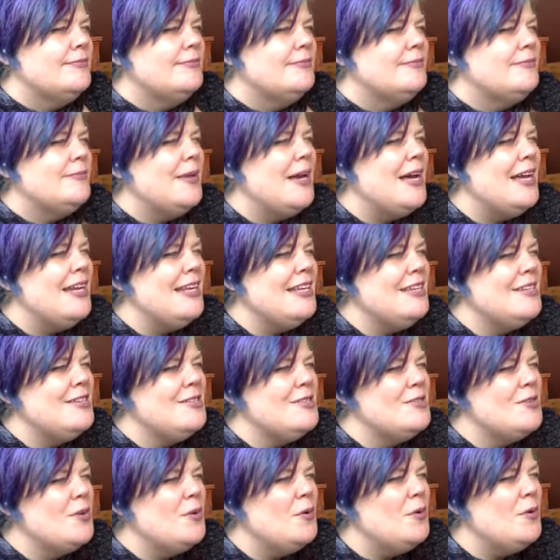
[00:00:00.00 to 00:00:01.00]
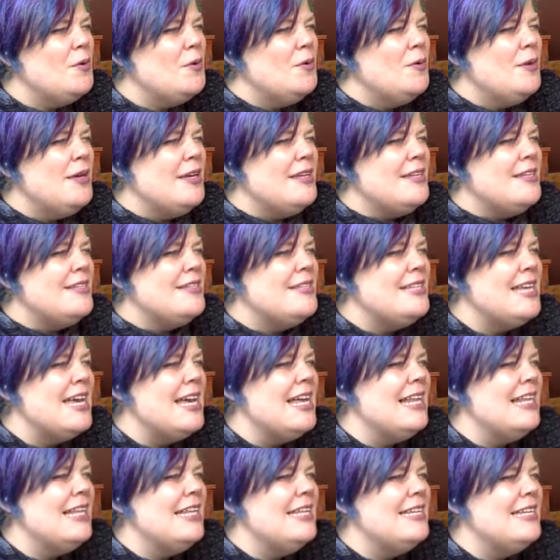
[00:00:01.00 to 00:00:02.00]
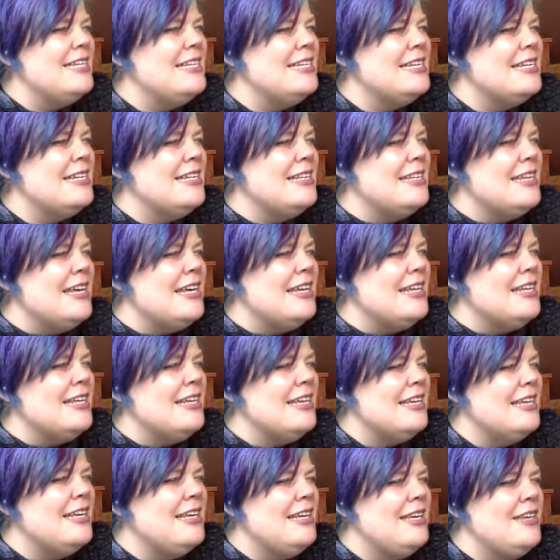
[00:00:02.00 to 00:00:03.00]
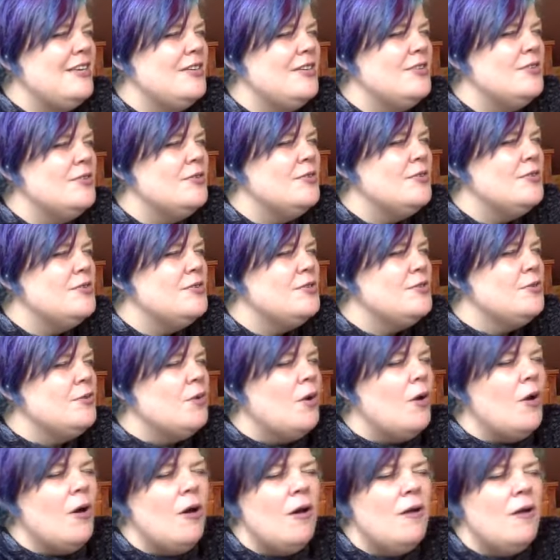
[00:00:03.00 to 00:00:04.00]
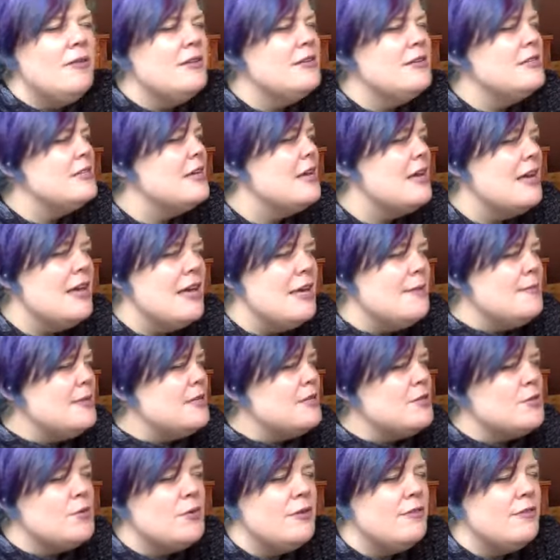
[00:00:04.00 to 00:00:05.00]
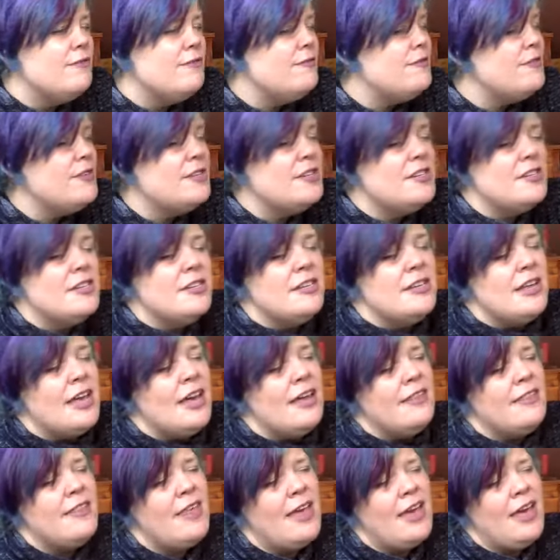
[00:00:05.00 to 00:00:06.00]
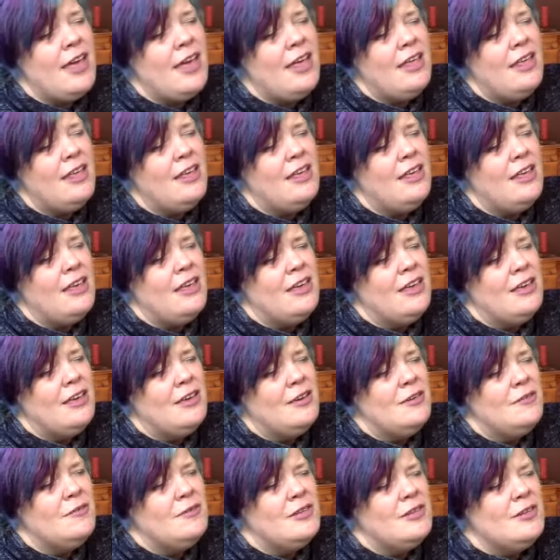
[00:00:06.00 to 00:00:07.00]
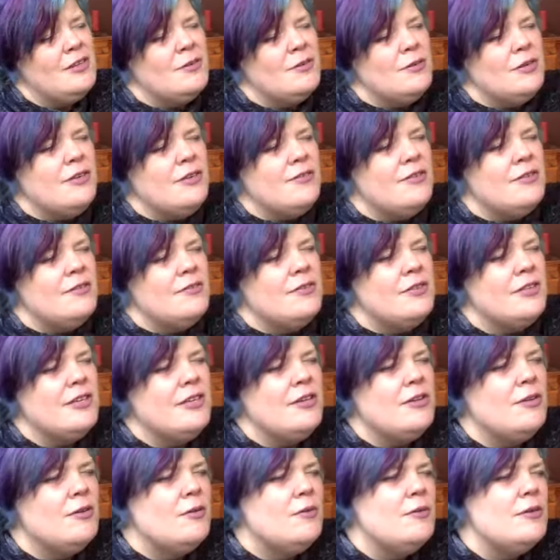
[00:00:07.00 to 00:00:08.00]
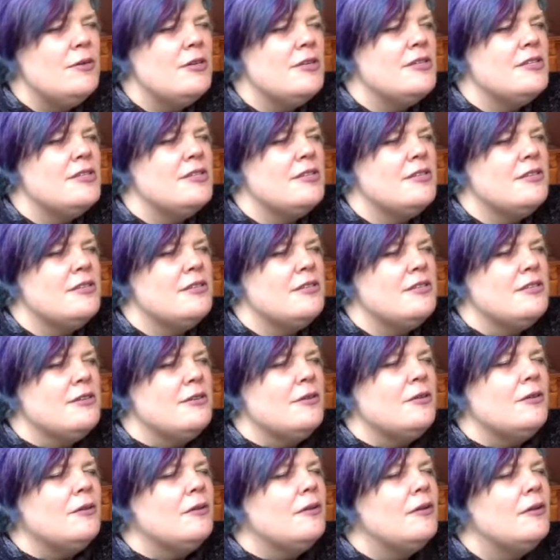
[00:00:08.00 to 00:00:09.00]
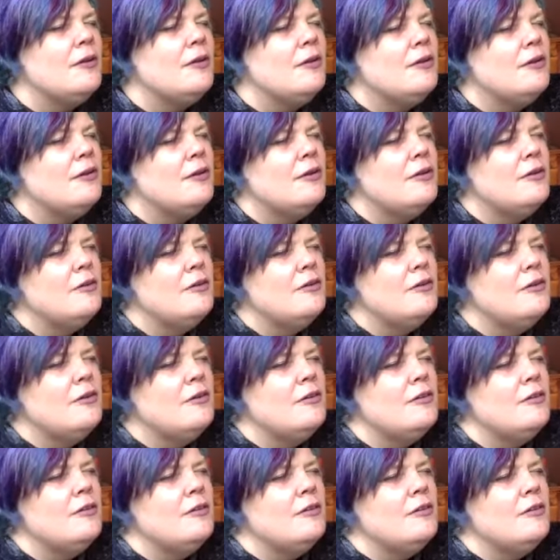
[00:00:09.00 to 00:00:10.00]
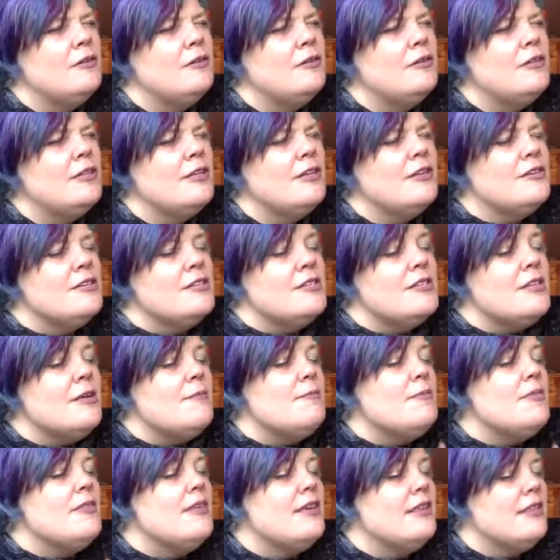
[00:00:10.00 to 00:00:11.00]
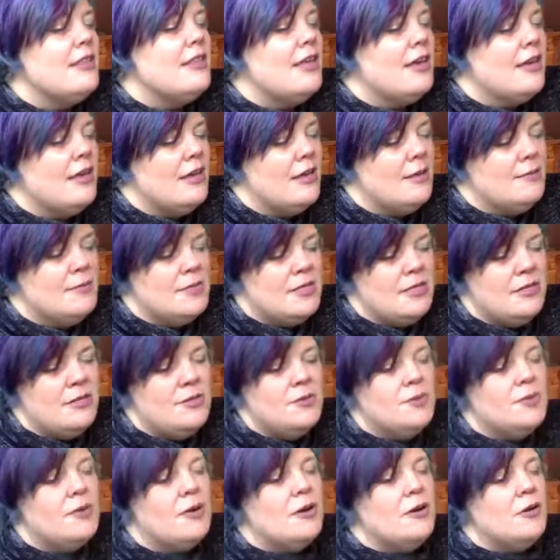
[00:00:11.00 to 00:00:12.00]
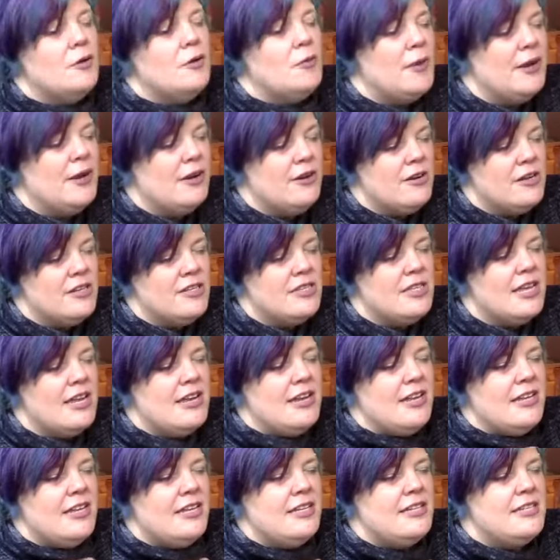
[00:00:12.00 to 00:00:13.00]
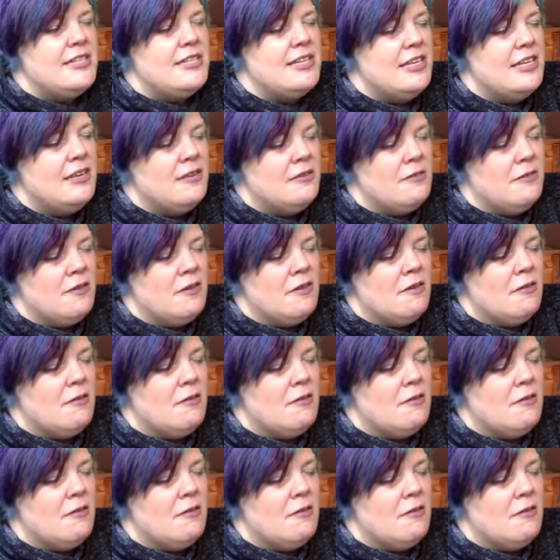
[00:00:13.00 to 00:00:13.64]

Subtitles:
And body so intelligent that it heals you all the time. It's so efficient at that. We don't even really notice until there's something that comes into our awareness that needs healing.